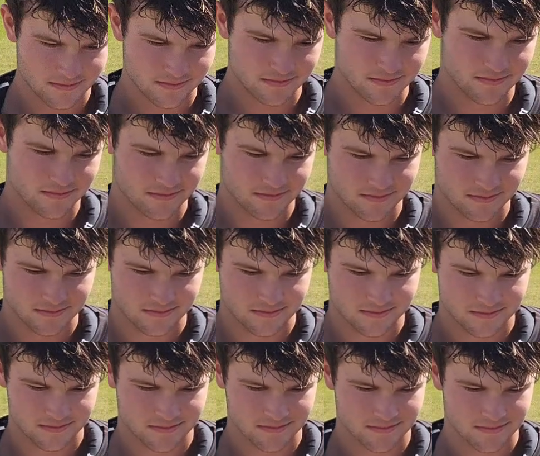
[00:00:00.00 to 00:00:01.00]

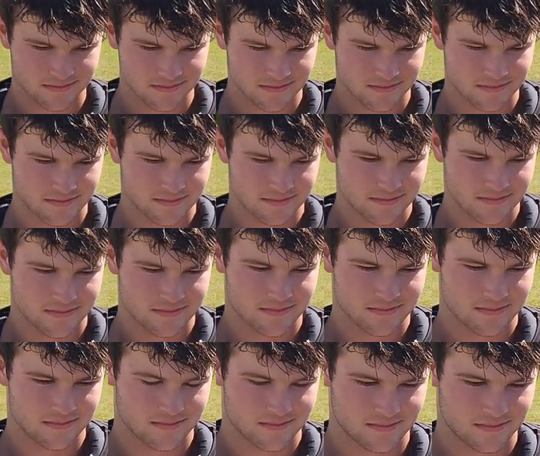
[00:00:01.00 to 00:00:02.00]

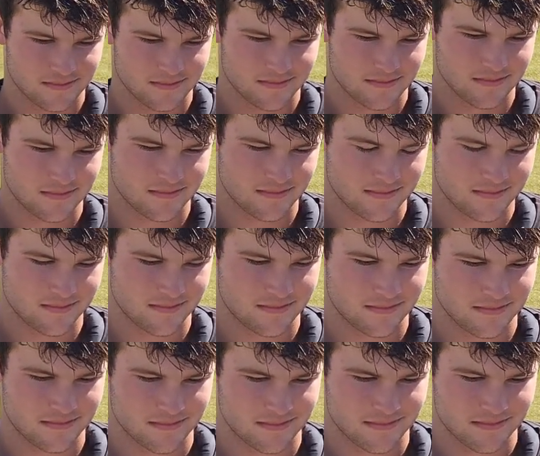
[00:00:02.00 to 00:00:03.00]

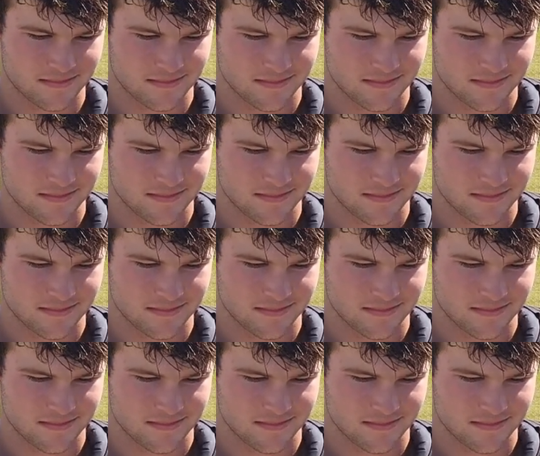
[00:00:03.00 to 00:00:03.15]
[no speech]